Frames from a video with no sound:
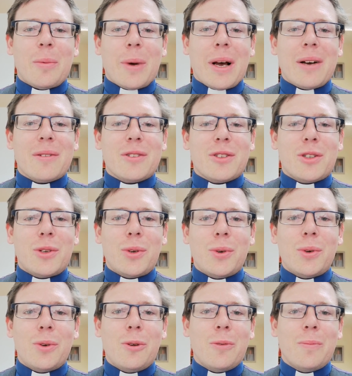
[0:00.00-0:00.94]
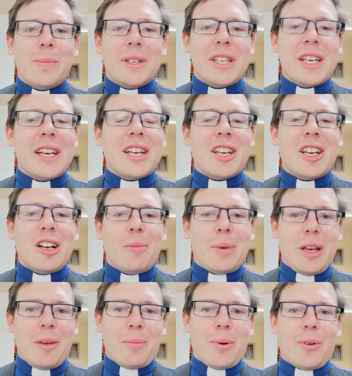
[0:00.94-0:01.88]
about two
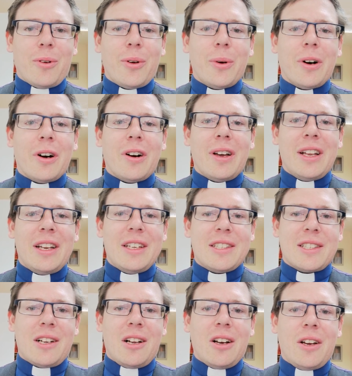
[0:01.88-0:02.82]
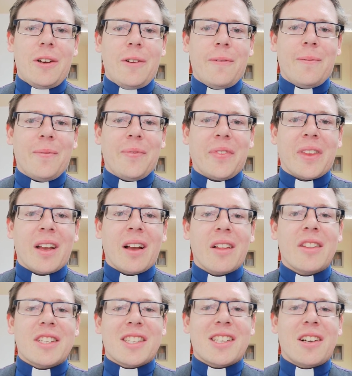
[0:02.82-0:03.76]
particular people who are in his line
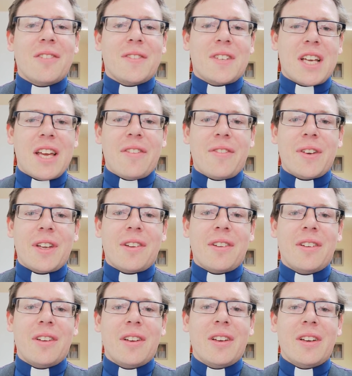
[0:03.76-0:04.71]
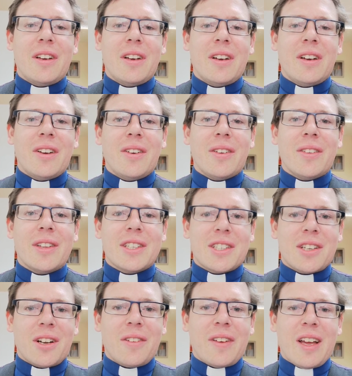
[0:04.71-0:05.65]
the son of David,
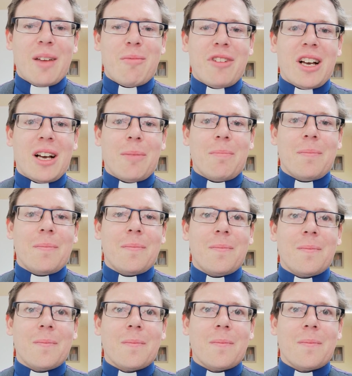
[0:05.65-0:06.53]
the son of Abraham.